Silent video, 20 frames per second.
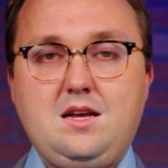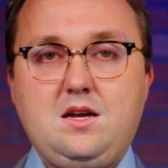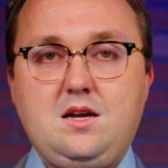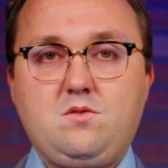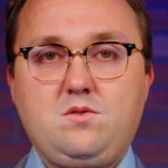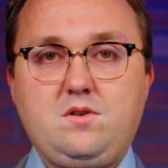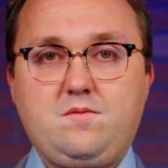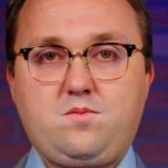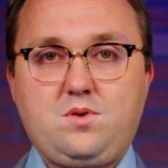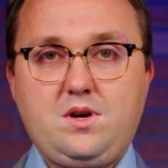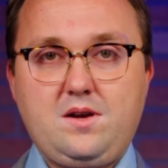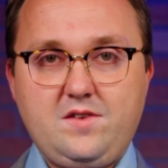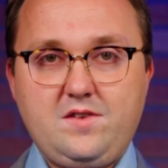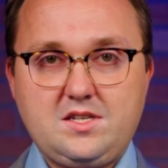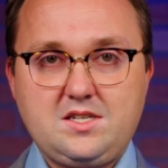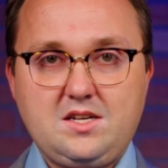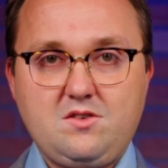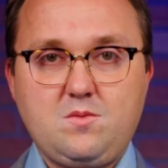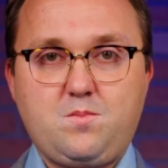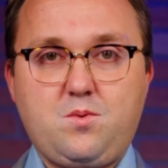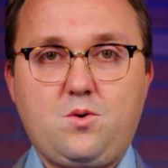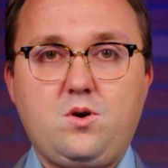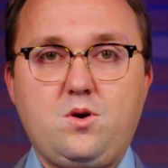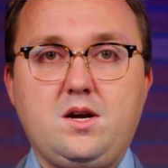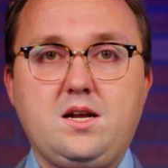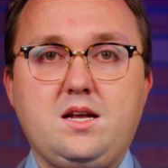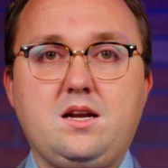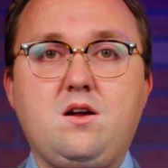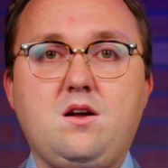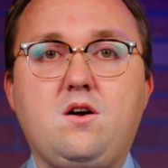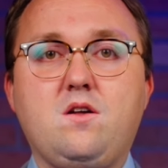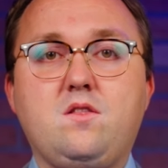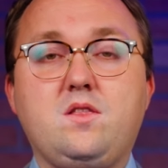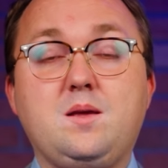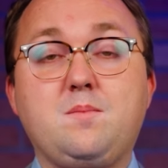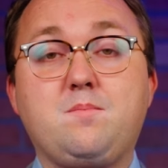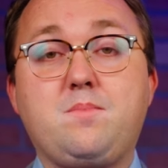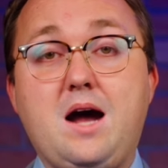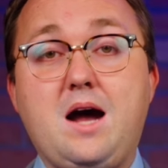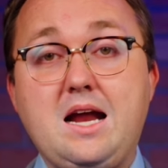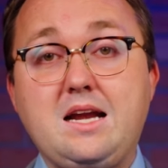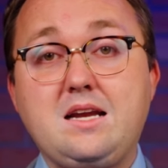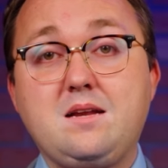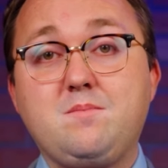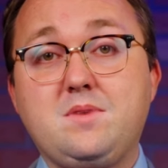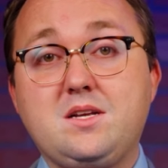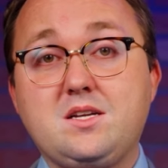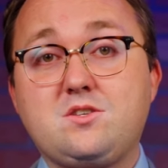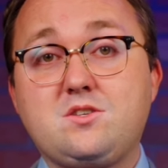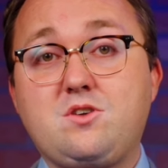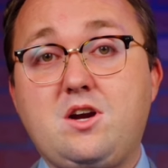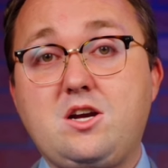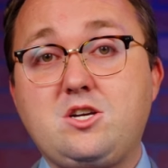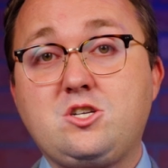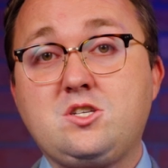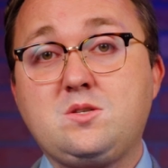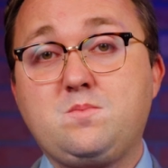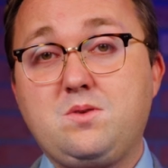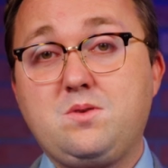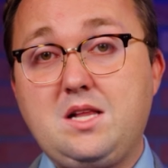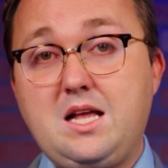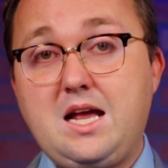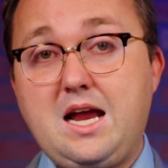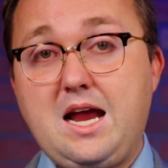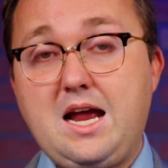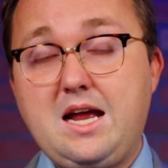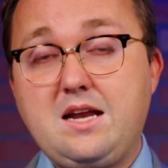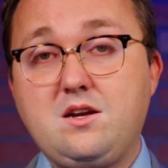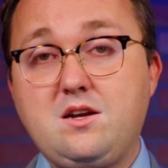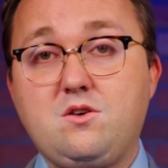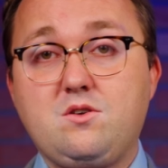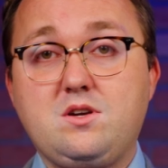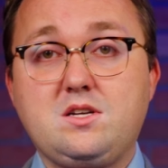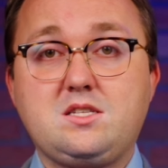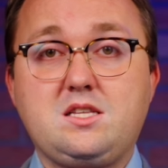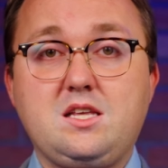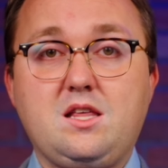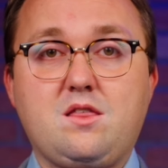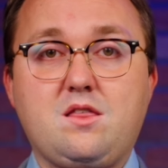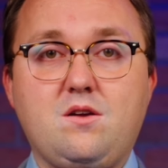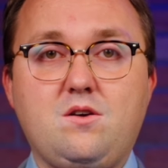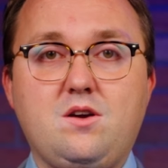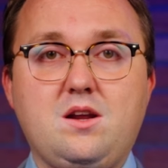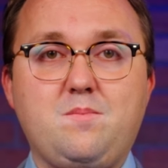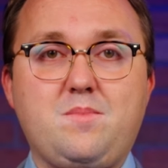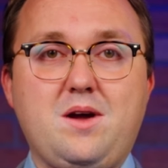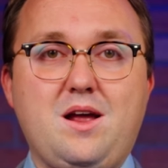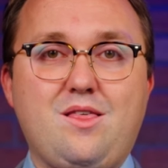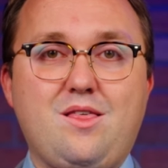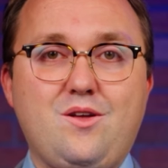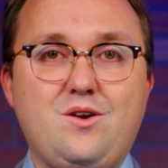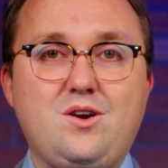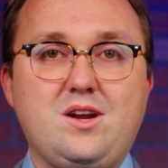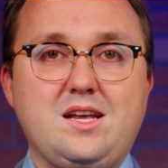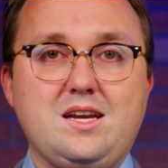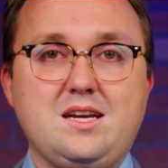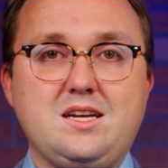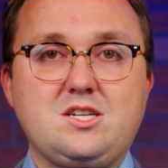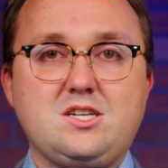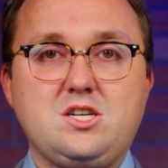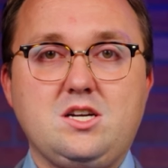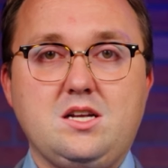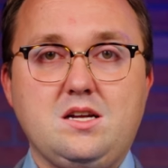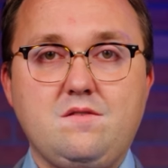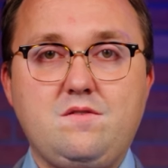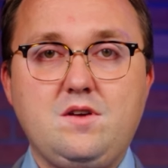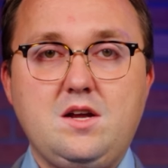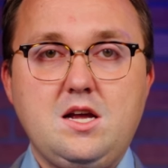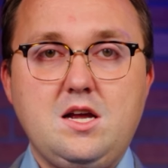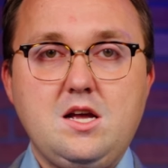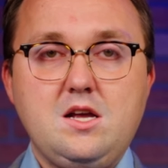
We've previously reported on the Biden administration's plan, known as the 30 by 30 initiative,